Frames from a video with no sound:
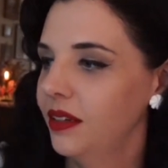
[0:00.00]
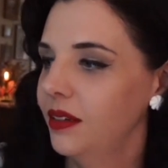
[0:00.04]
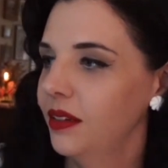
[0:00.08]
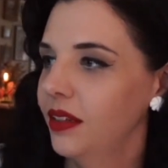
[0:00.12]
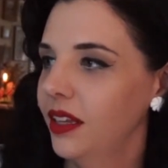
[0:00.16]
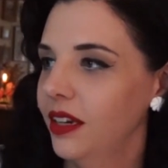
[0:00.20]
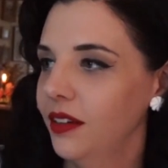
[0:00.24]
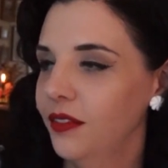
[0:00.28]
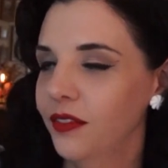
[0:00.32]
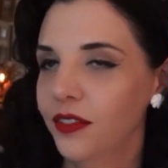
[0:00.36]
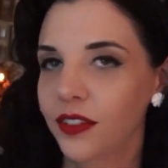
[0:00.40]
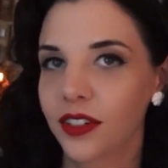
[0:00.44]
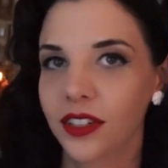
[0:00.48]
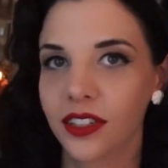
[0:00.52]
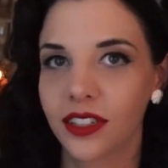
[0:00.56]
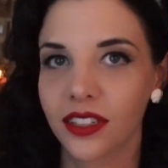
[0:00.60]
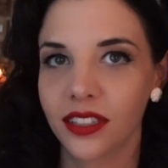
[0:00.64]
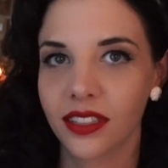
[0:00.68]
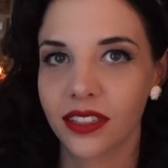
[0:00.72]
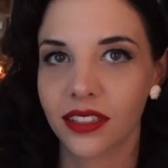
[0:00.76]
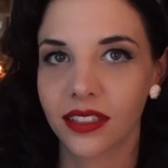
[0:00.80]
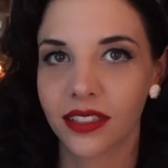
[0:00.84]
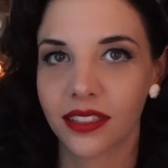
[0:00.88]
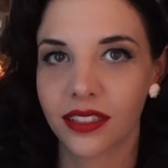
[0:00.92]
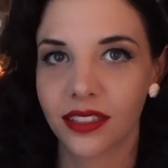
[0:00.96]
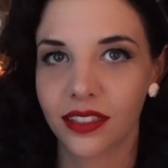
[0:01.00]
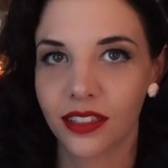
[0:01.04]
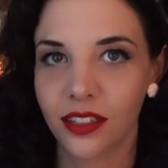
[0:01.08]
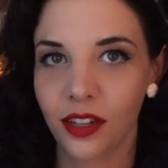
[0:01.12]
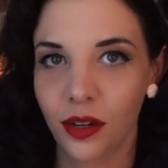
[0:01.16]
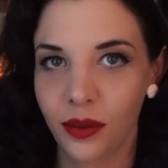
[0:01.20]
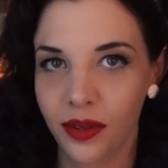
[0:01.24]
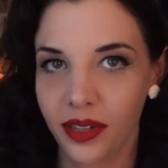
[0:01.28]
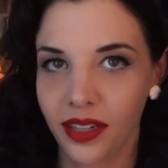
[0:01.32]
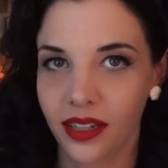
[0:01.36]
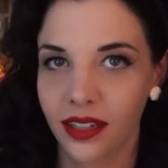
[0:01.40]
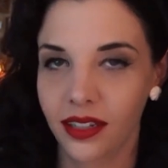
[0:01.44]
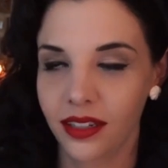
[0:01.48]
like for just
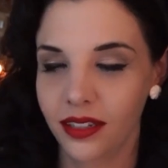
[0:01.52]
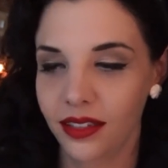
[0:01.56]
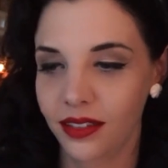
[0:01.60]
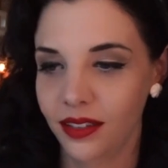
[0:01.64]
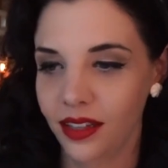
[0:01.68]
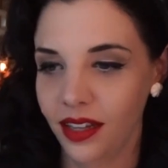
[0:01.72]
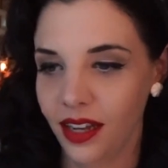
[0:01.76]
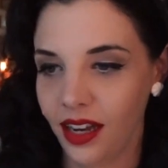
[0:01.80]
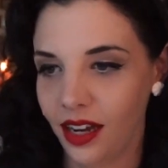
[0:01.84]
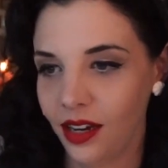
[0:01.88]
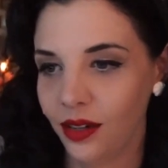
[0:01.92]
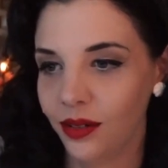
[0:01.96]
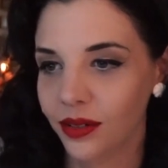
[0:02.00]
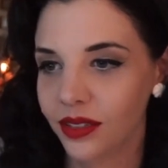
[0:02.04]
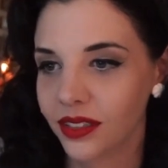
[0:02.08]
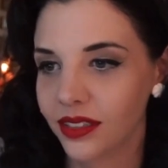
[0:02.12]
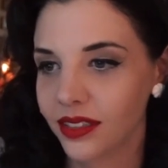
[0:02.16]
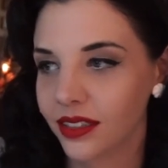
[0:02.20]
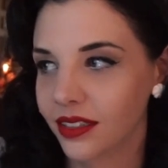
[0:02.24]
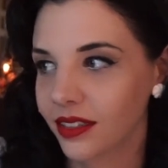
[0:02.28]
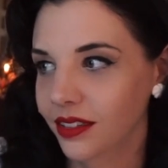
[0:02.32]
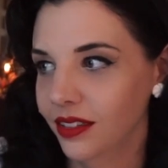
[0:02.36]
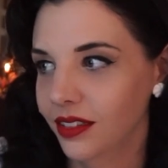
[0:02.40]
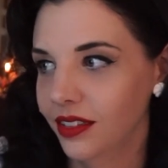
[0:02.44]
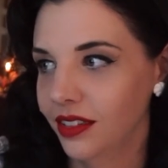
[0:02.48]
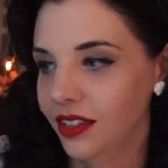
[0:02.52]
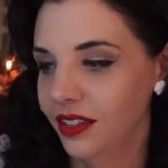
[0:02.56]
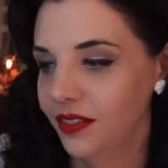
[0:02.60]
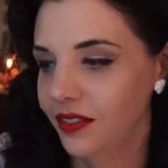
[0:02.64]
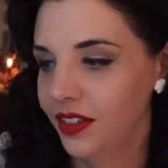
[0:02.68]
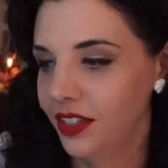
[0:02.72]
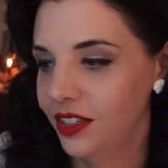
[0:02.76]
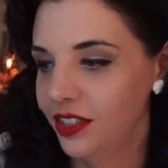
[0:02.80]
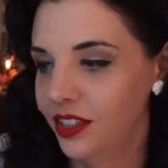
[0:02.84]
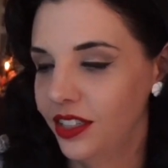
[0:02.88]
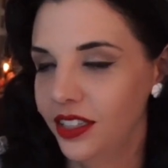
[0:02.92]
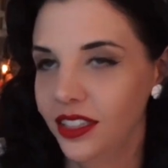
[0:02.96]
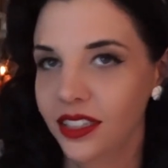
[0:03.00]
going out on little
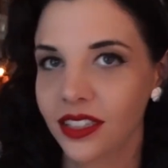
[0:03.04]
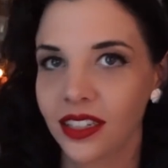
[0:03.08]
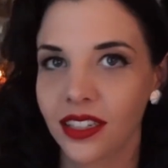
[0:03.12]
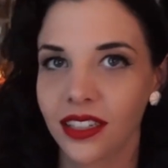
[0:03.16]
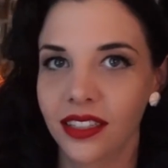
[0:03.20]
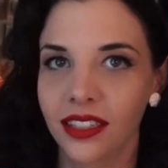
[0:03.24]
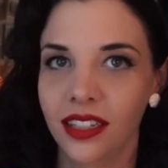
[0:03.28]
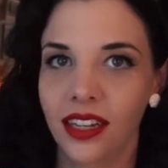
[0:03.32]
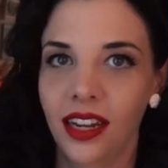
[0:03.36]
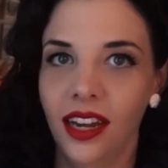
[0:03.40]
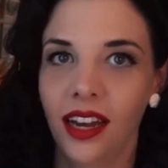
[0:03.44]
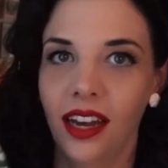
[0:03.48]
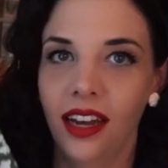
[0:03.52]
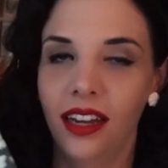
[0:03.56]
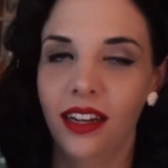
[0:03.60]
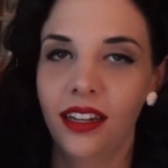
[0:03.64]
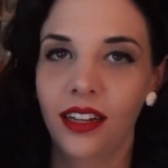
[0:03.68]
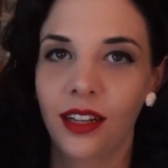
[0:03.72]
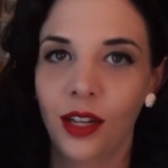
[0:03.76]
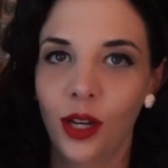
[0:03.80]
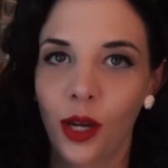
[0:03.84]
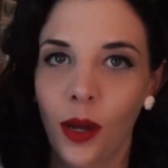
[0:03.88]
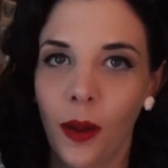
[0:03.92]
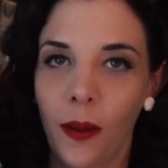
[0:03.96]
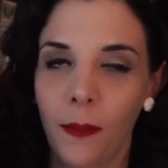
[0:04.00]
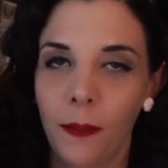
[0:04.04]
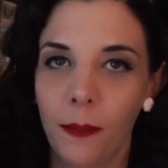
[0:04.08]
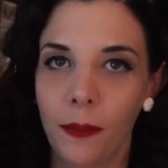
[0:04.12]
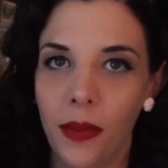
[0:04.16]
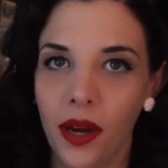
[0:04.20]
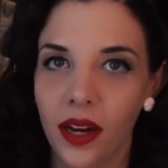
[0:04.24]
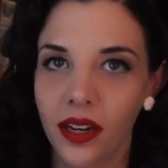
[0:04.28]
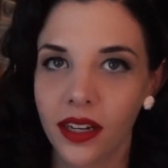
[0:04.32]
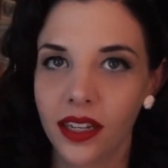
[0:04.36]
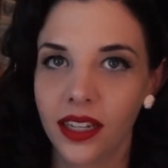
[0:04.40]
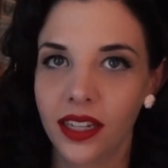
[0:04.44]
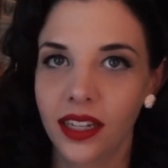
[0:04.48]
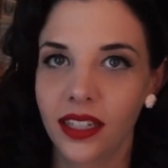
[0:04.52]
adventures, because it had
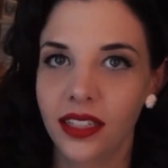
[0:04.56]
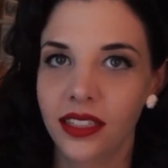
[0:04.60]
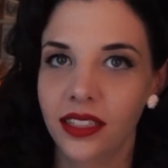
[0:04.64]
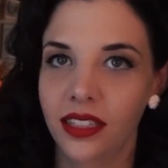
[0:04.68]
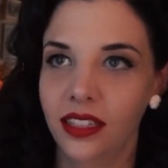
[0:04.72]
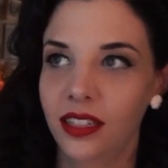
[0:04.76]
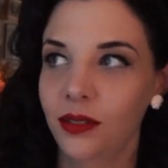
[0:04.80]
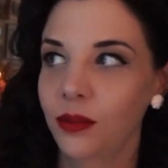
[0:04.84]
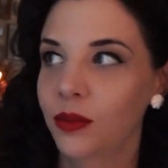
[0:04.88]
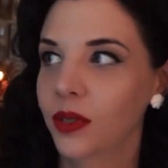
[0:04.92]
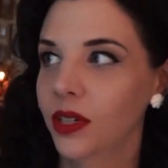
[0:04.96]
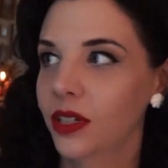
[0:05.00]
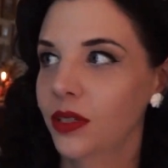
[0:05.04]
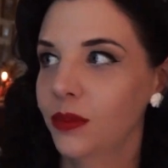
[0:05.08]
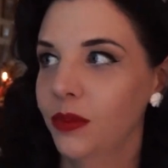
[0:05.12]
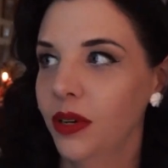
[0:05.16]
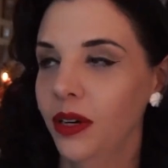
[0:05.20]
pockets and it worked